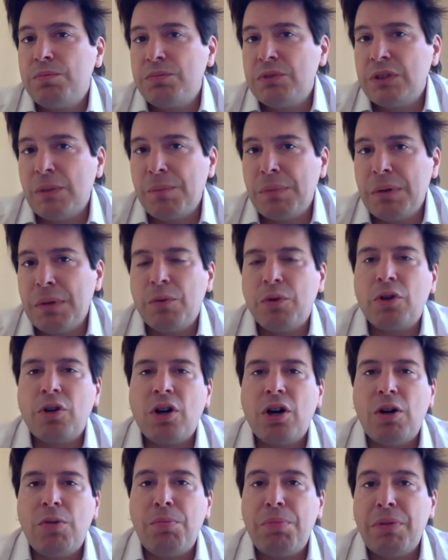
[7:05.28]
some people
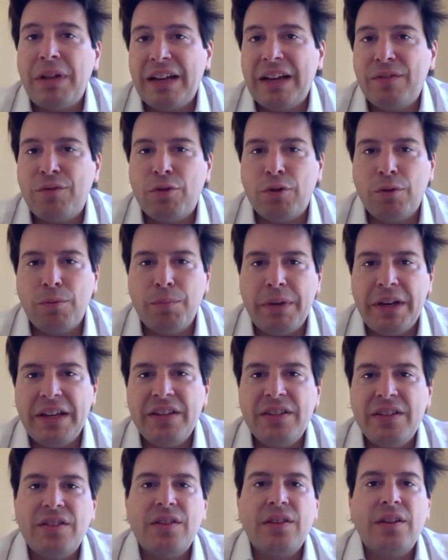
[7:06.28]
call
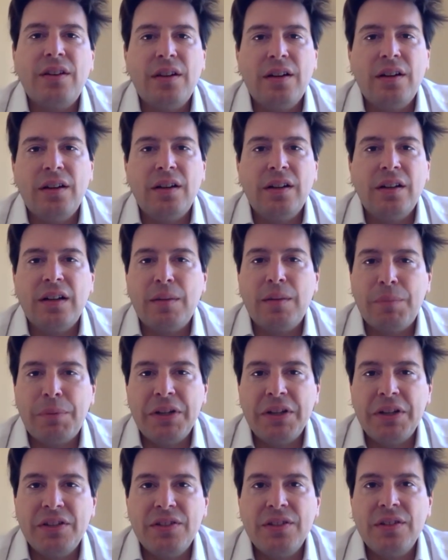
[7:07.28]
platform-based
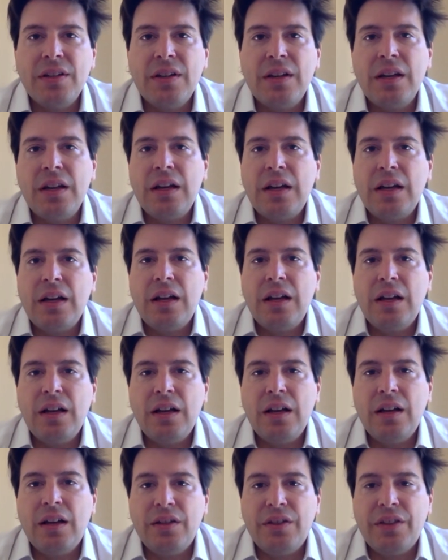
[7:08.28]
companies
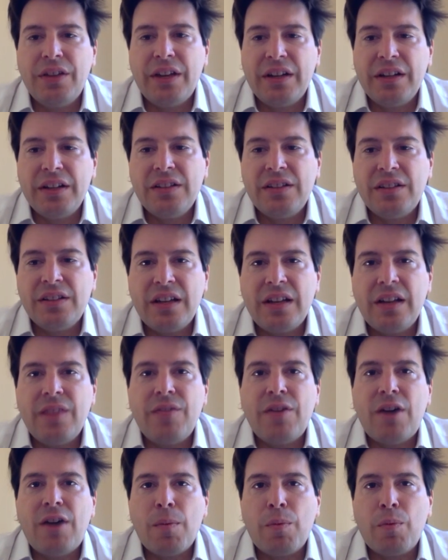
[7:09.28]
that instead of
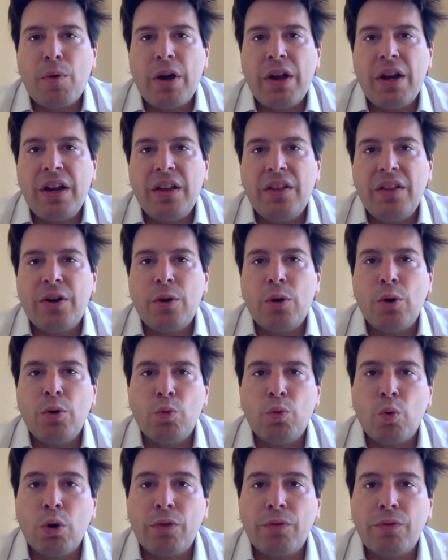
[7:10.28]
operating their
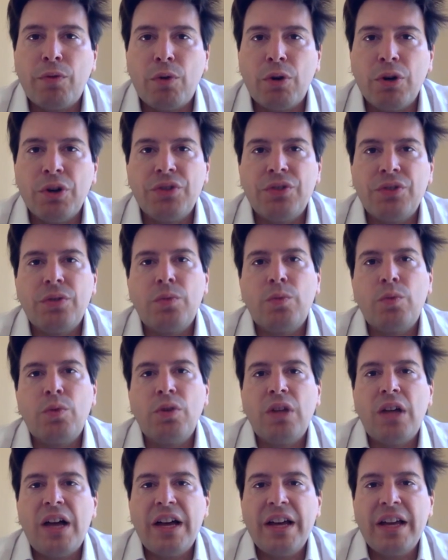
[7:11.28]
own workforce,
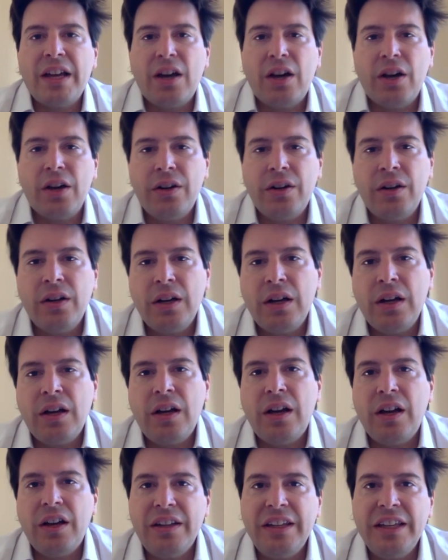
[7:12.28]
rely on
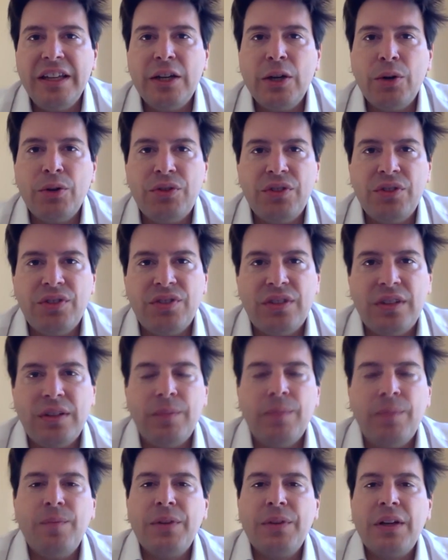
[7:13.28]
an
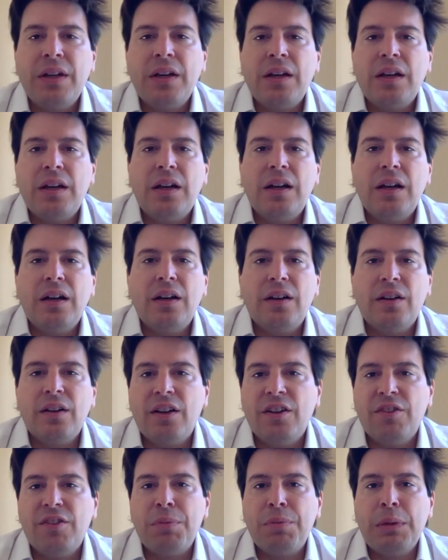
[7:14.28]
ecosystem
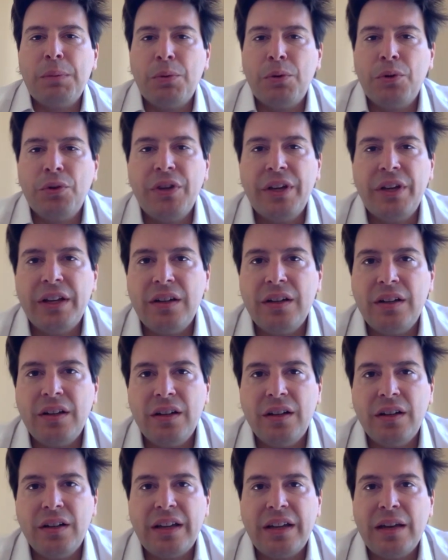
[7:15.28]
of people that
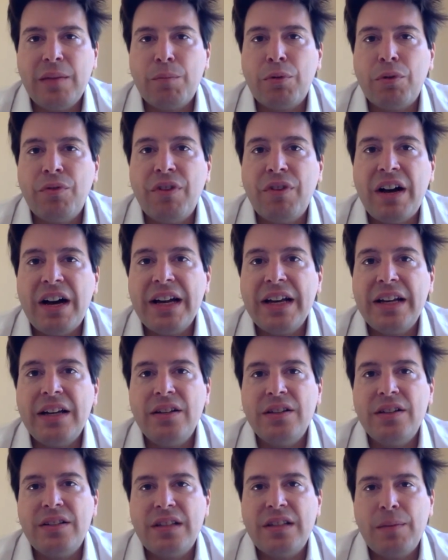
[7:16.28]
can
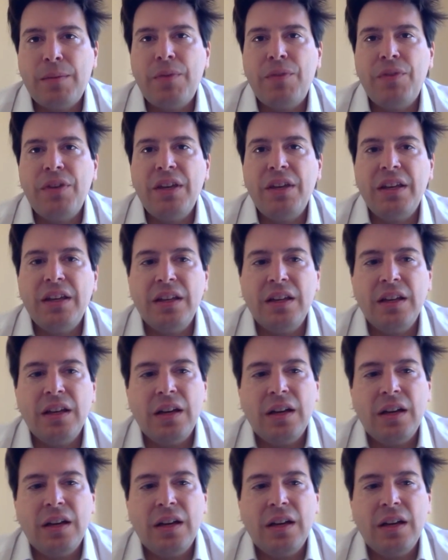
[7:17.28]
provide some of the